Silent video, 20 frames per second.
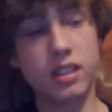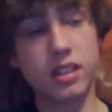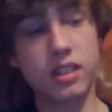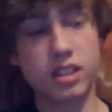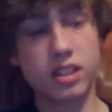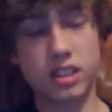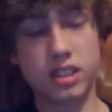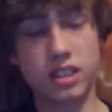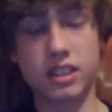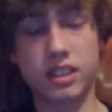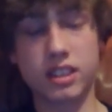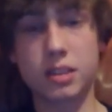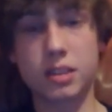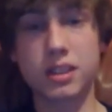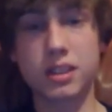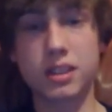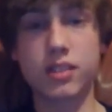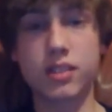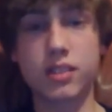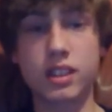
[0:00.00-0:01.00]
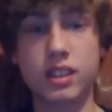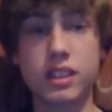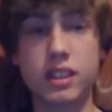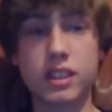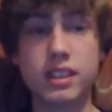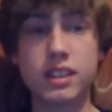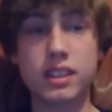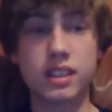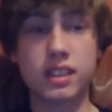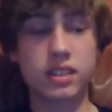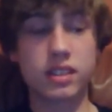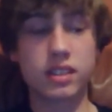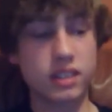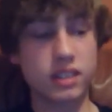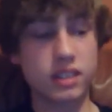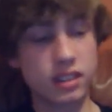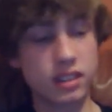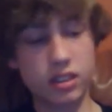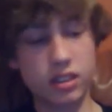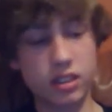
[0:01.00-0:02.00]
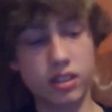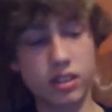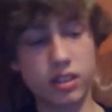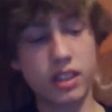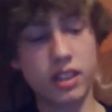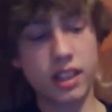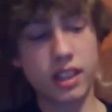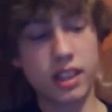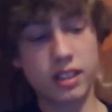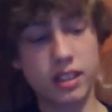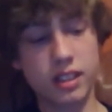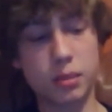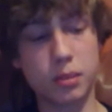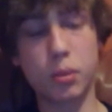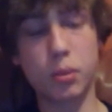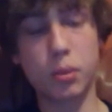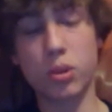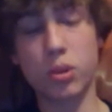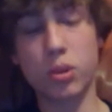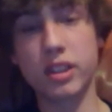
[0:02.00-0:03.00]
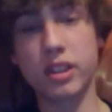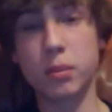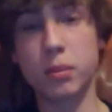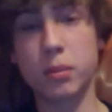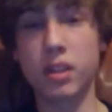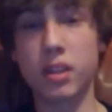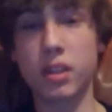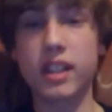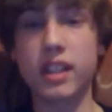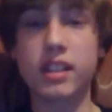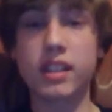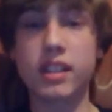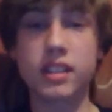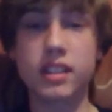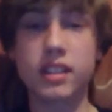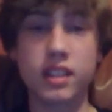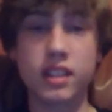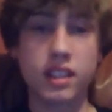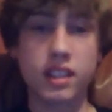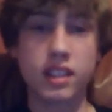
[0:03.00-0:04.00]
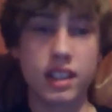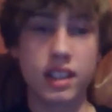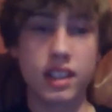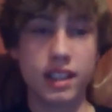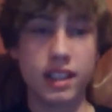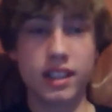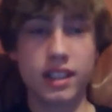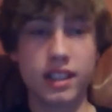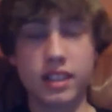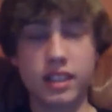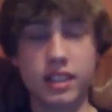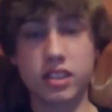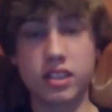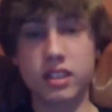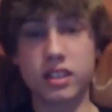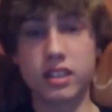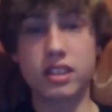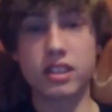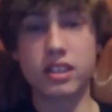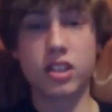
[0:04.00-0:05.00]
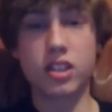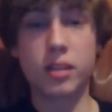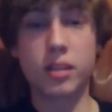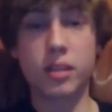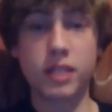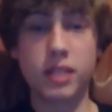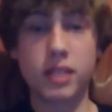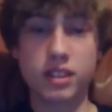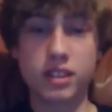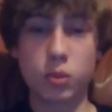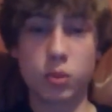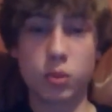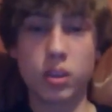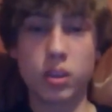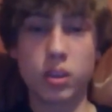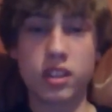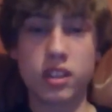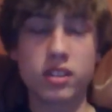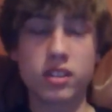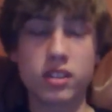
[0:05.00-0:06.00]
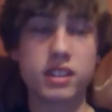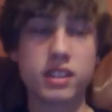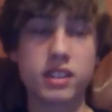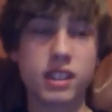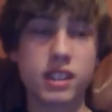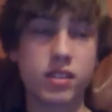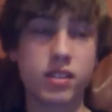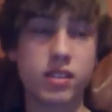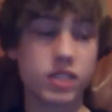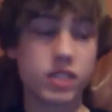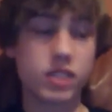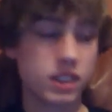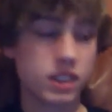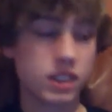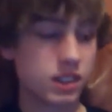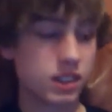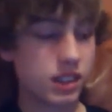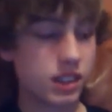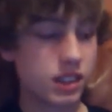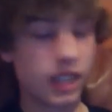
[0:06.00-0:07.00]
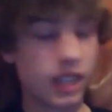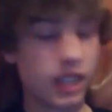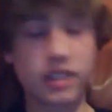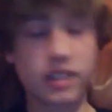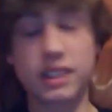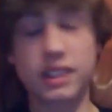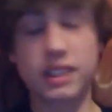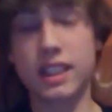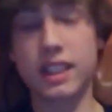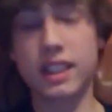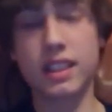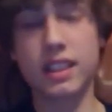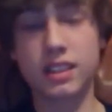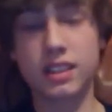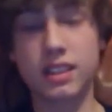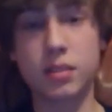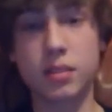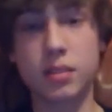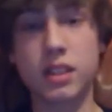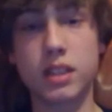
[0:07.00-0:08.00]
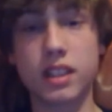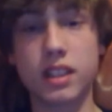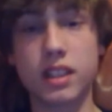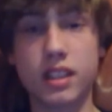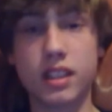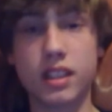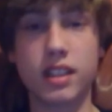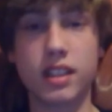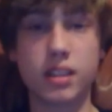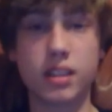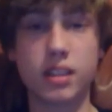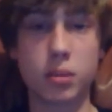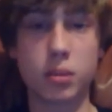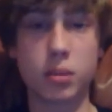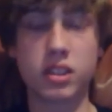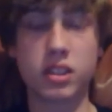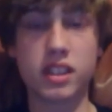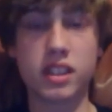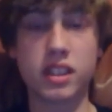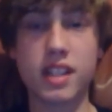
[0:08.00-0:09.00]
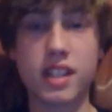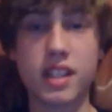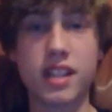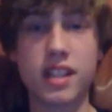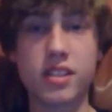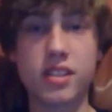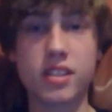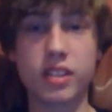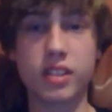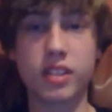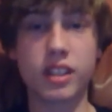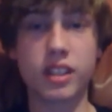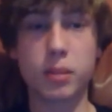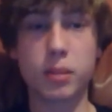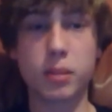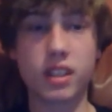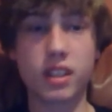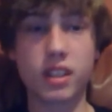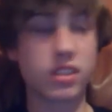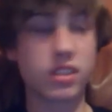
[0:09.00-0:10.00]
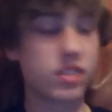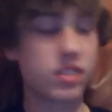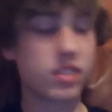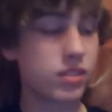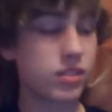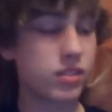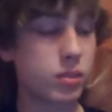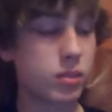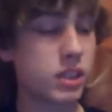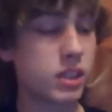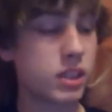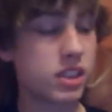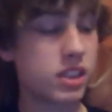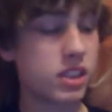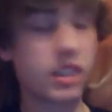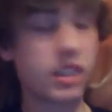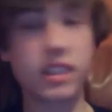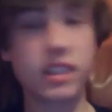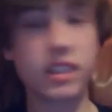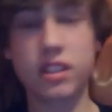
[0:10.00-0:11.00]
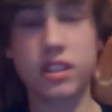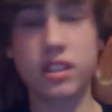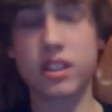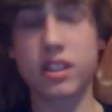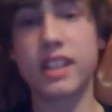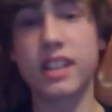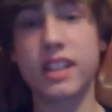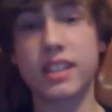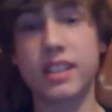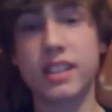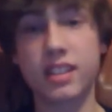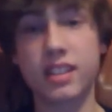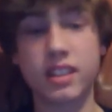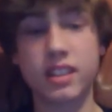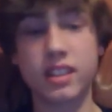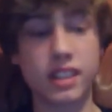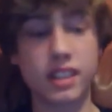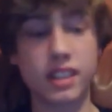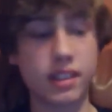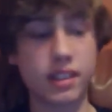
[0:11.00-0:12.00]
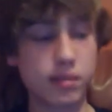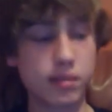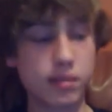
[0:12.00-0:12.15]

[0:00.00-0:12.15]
just like specific details so they're not as boring and bland and they actually describe things well instead of just kind of saying something and then the person not knowing any background information on it or anything like that.